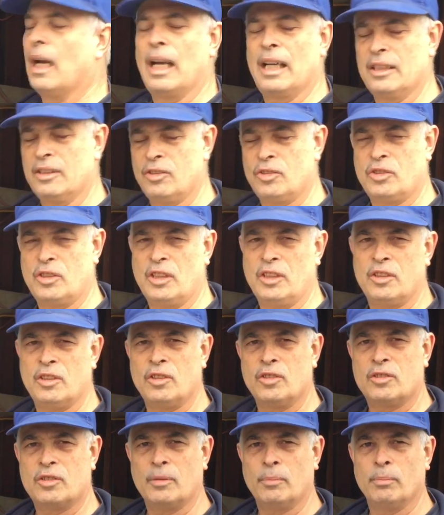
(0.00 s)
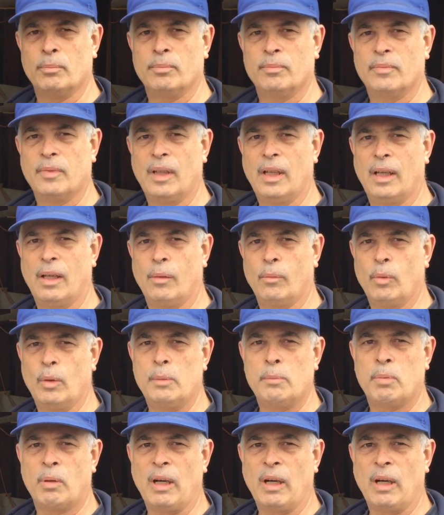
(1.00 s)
I used to do some wood